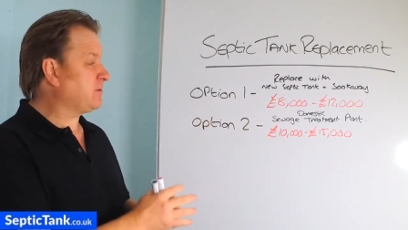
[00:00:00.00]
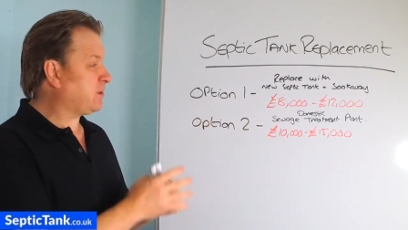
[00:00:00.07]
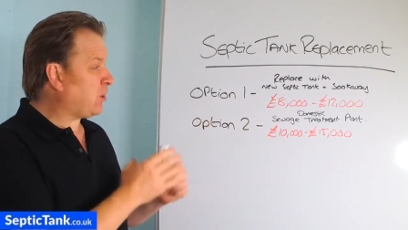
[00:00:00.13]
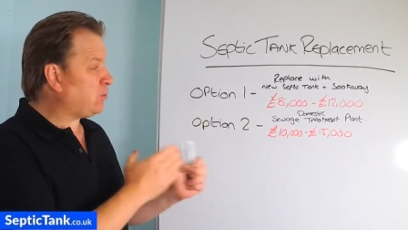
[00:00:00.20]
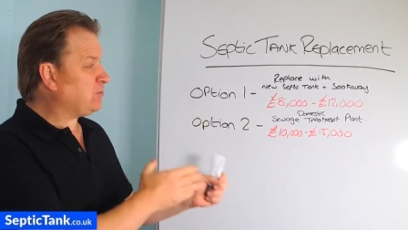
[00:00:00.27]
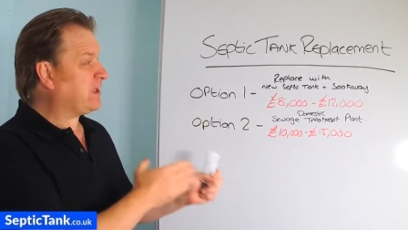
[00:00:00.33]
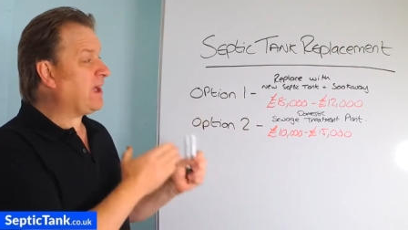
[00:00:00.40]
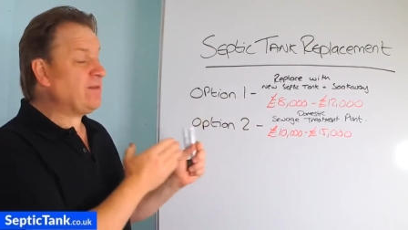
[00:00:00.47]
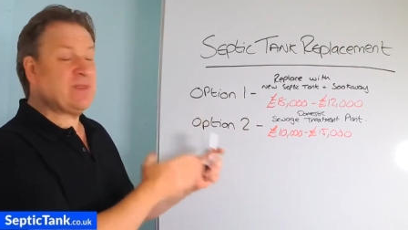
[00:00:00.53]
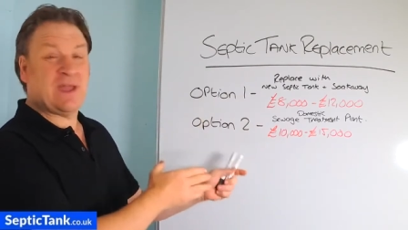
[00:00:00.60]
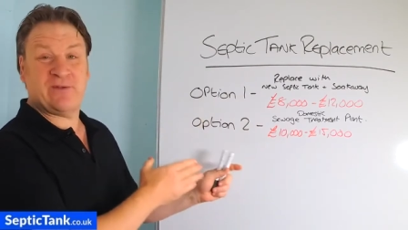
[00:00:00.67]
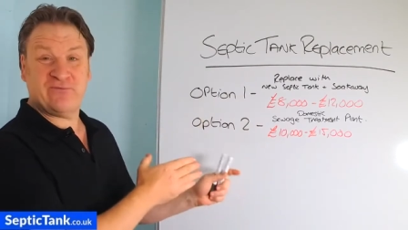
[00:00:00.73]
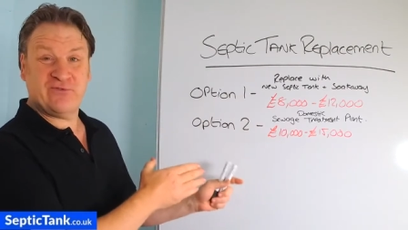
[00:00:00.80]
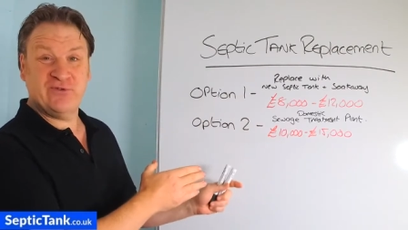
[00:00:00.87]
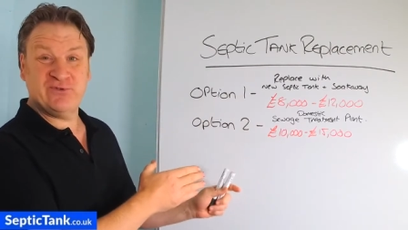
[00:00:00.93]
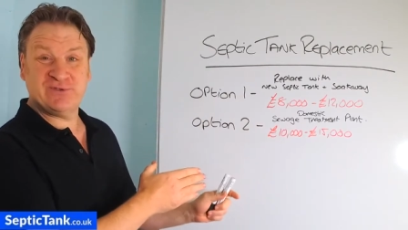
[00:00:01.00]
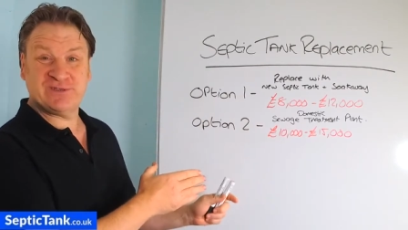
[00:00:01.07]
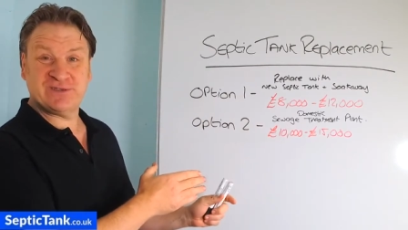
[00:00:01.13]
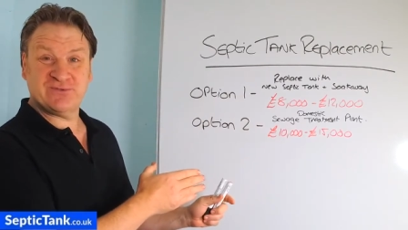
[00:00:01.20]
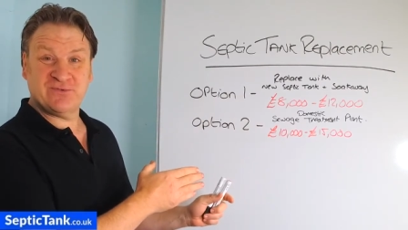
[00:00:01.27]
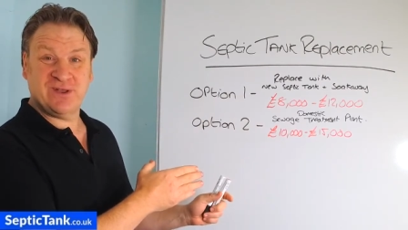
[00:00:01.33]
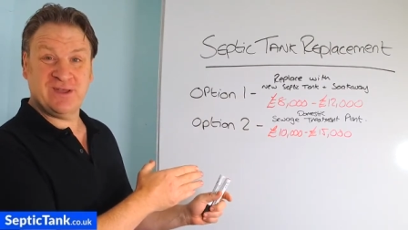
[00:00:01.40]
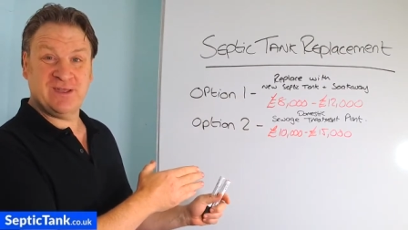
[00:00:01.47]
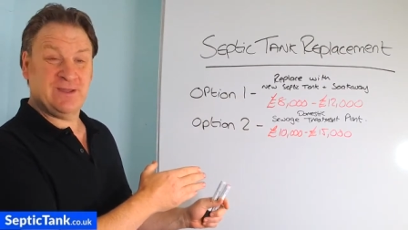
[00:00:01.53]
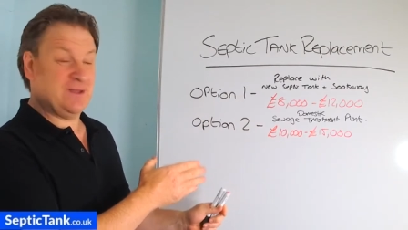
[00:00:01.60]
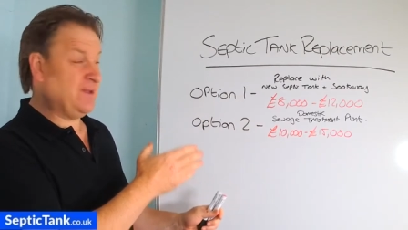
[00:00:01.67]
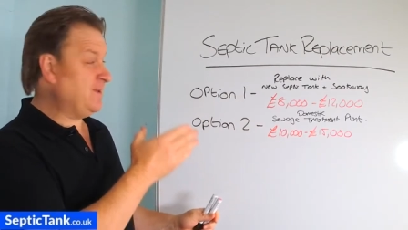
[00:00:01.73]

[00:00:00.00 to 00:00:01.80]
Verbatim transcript: go down that route, right,